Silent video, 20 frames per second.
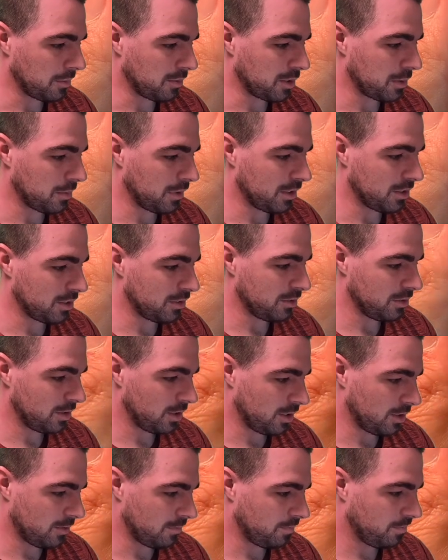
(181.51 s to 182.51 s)
special,
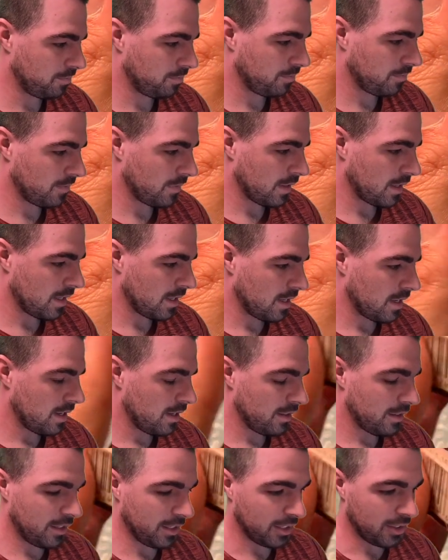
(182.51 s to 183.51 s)
so
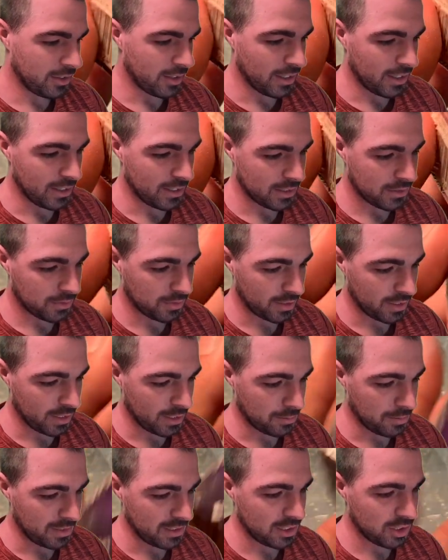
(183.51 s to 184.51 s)
thank you guys for getting
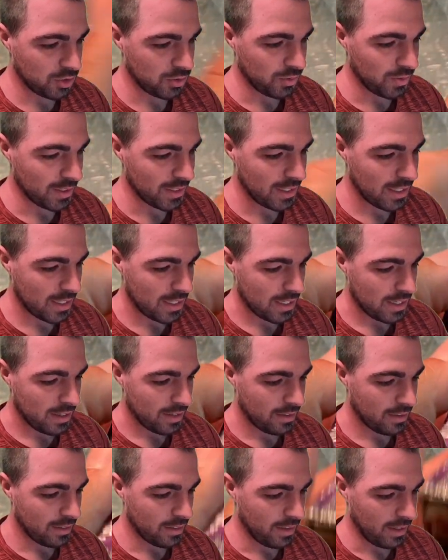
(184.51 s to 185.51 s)
me to
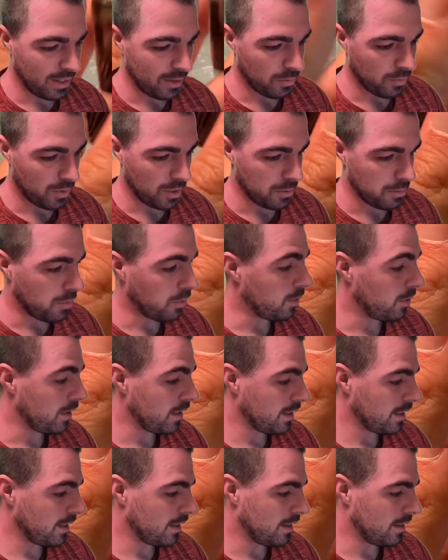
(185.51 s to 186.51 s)
that
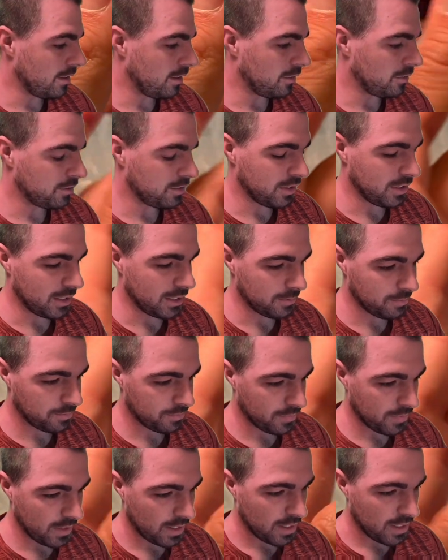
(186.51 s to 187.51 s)
waypoint, and hopefully
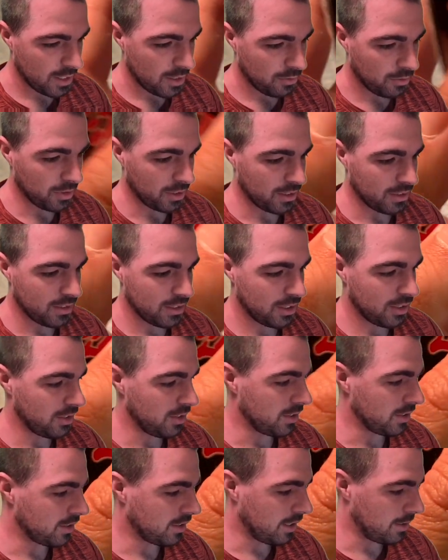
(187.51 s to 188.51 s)
we'll continue
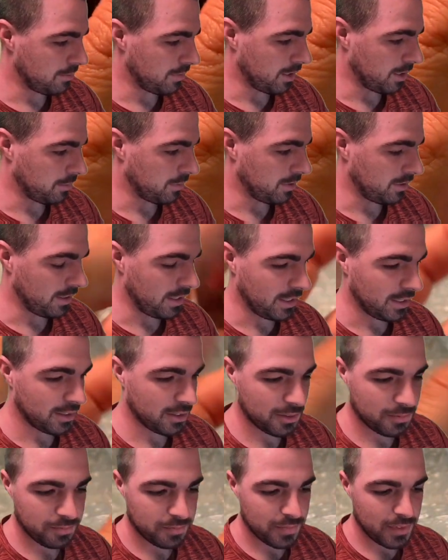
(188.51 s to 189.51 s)
to climb right up the
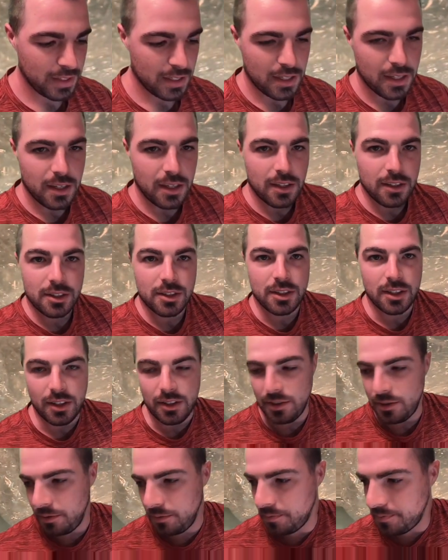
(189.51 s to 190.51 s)
ladder.
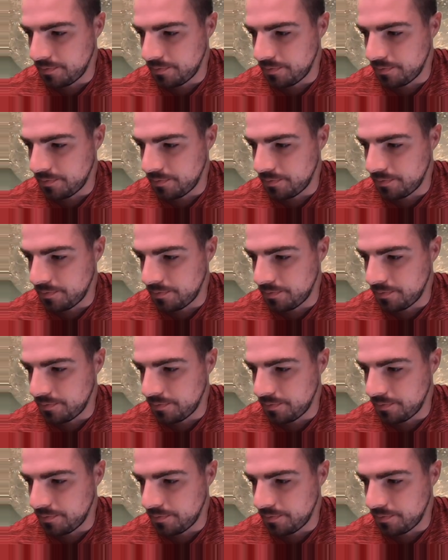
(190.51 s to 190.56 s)
So